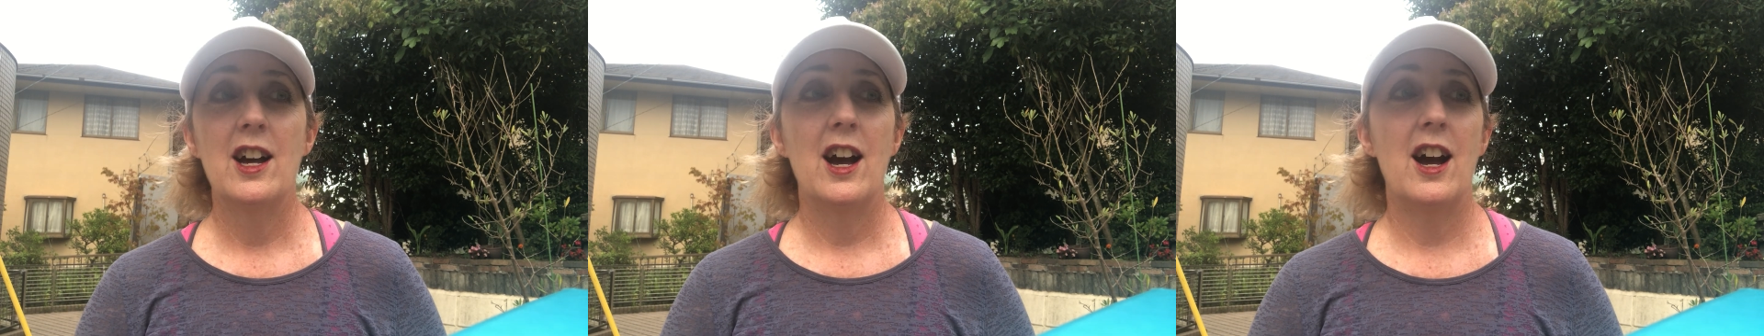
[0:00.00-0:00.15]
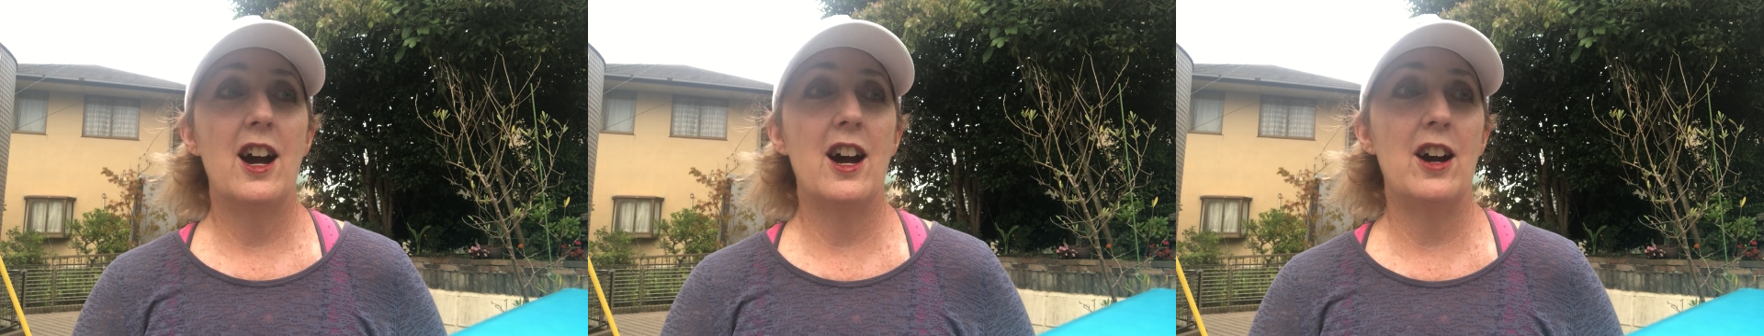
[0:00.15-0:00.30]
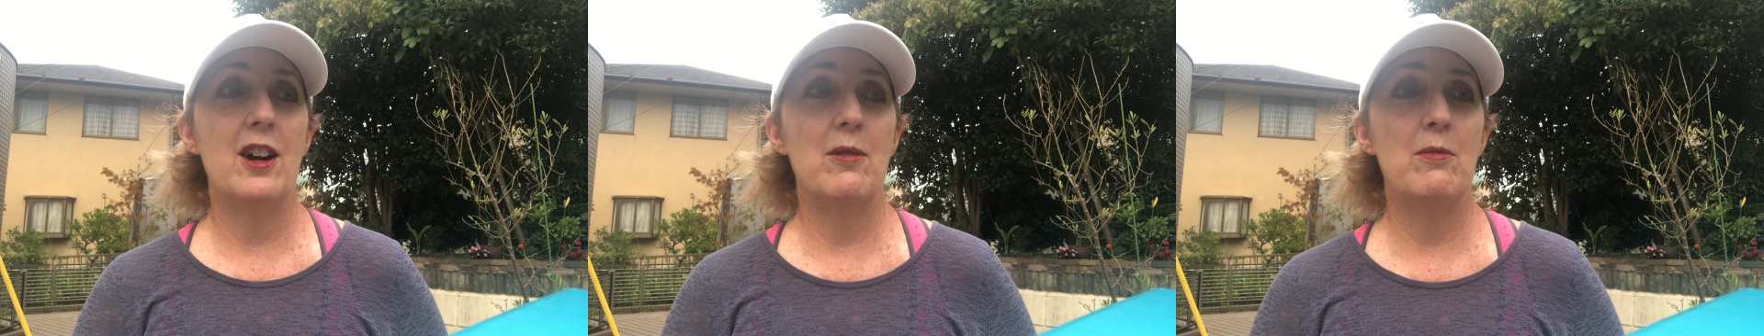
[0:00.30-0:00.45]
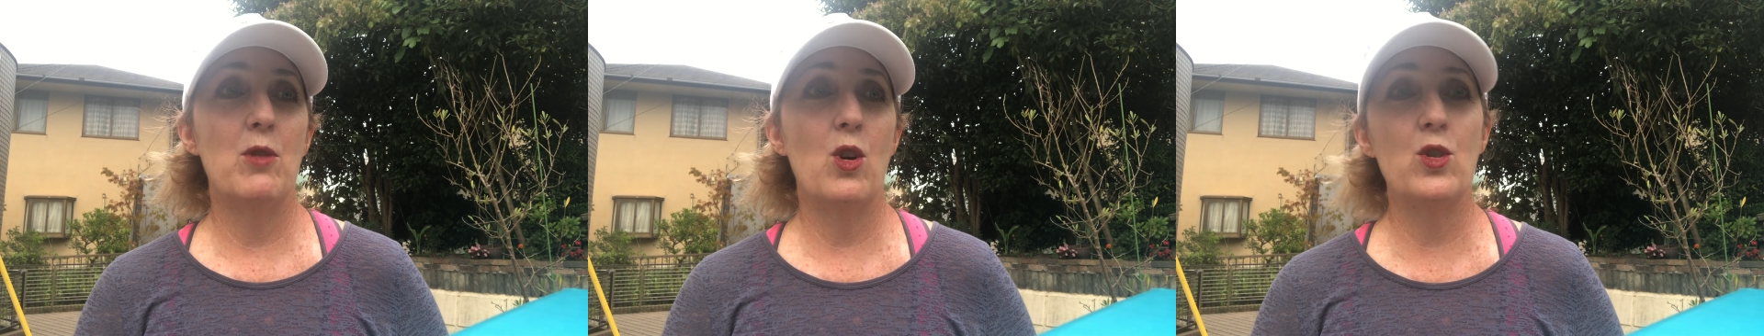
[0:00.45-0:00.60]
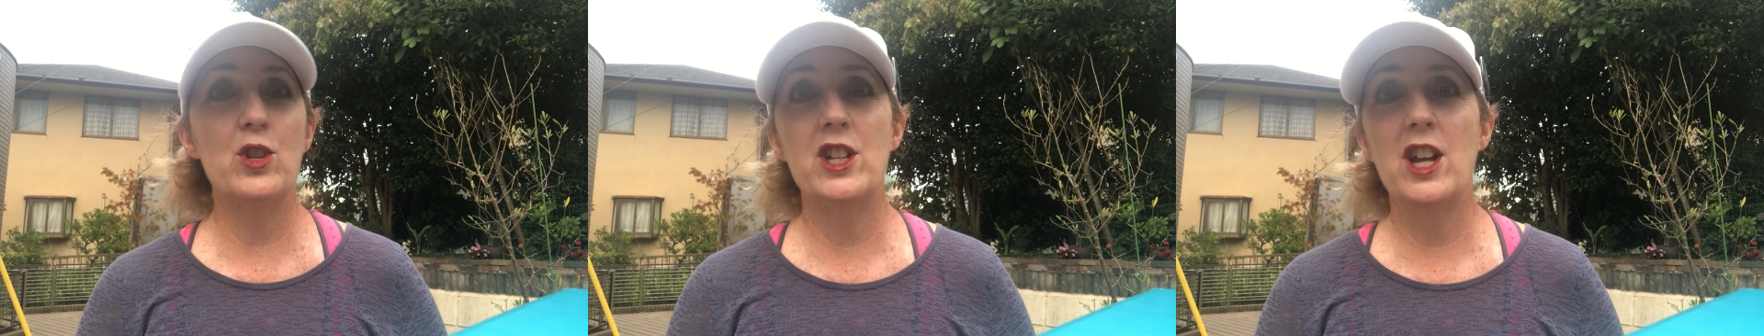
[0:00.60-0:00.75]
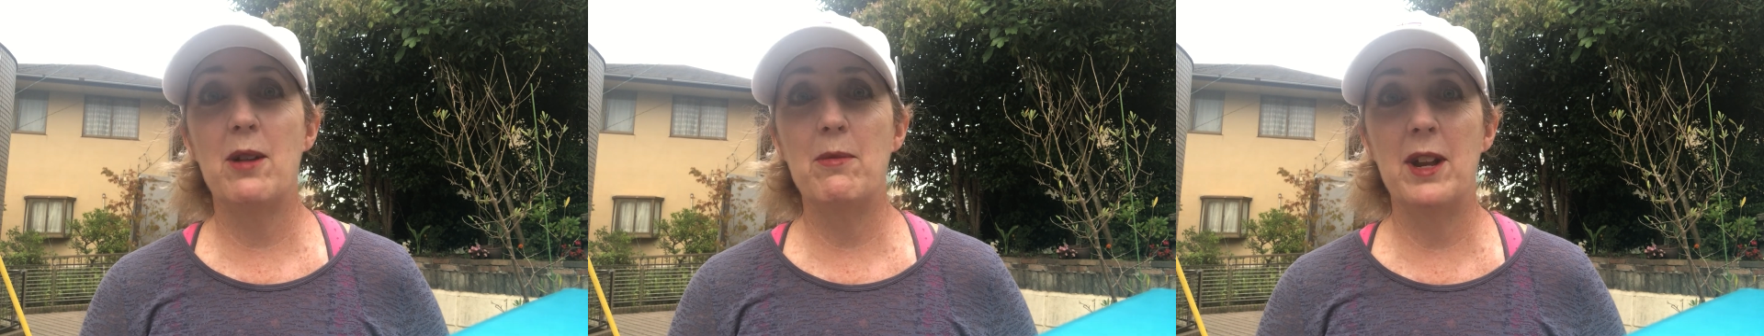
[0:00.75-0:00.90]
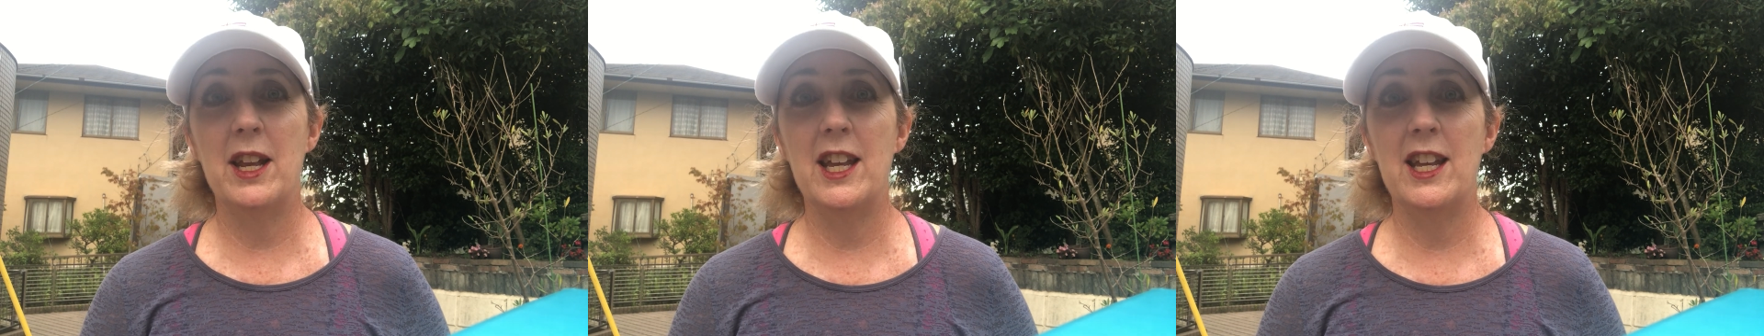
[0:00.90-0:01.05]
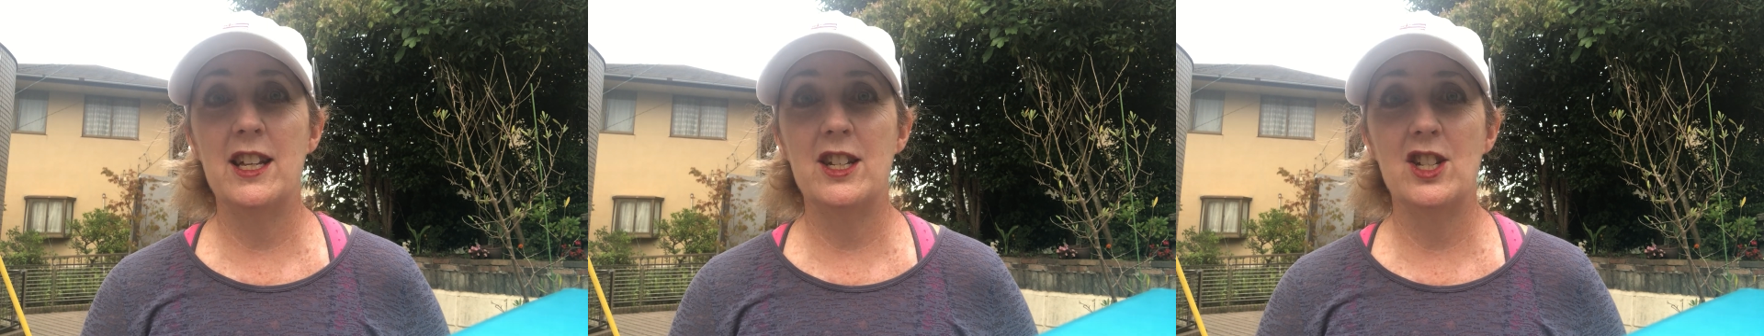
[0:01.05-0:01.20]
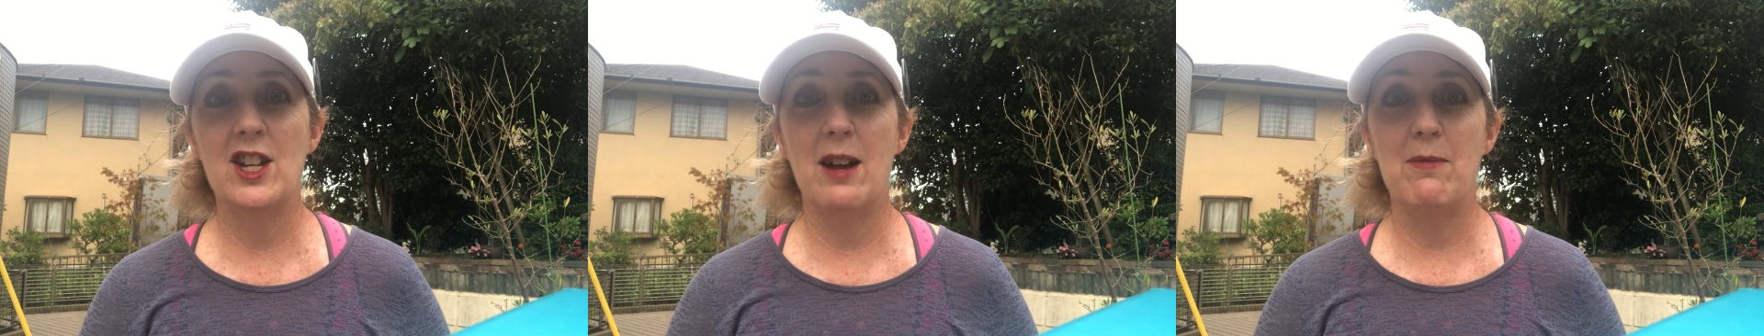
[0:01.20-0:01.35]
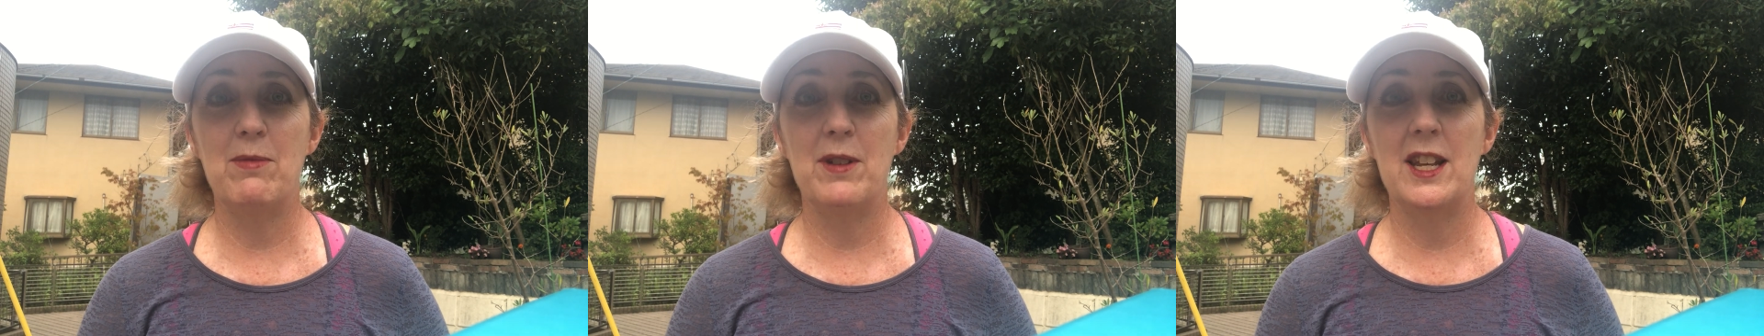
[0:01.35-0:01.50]
oshaberi in
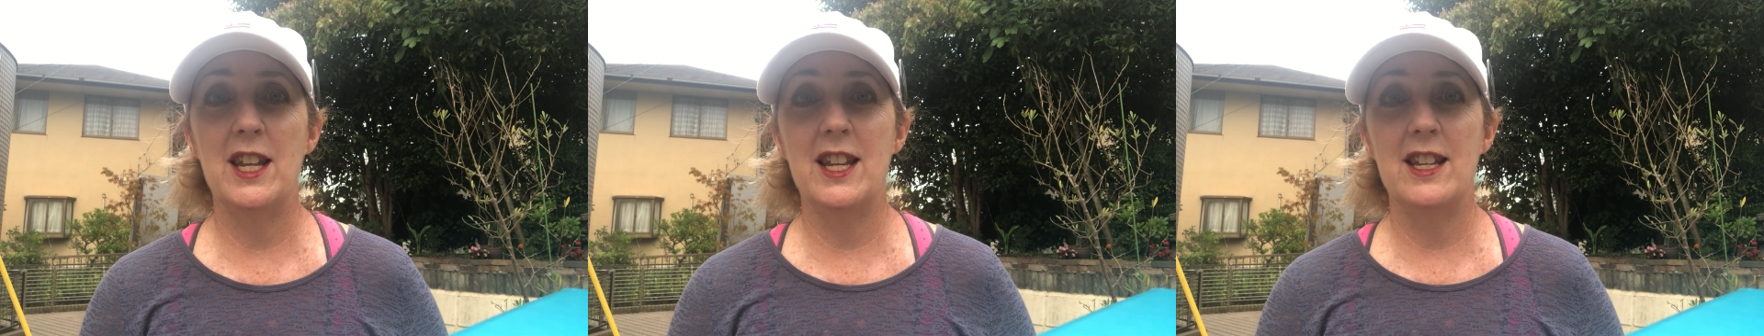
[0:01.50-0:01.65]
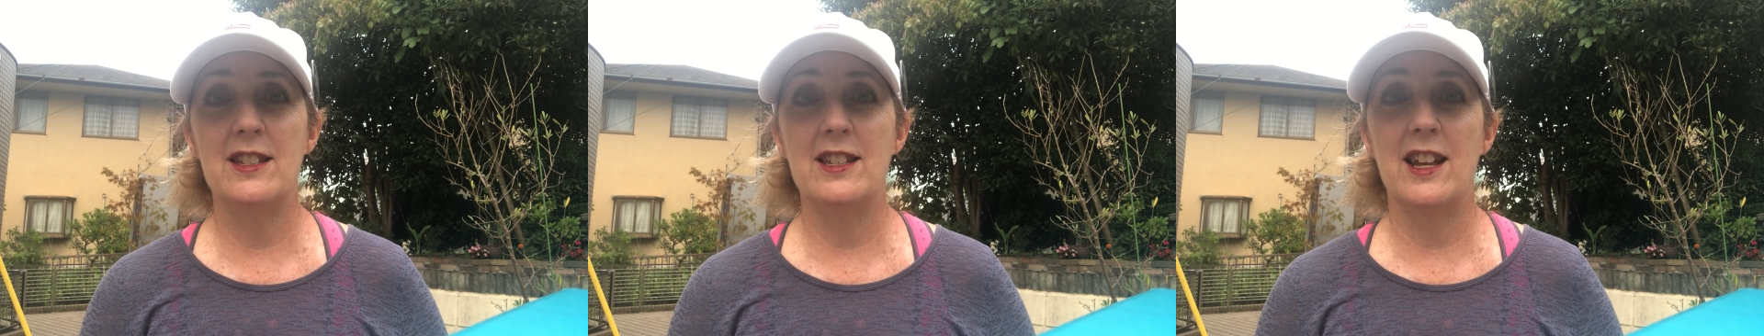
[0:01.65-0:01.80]
Japanese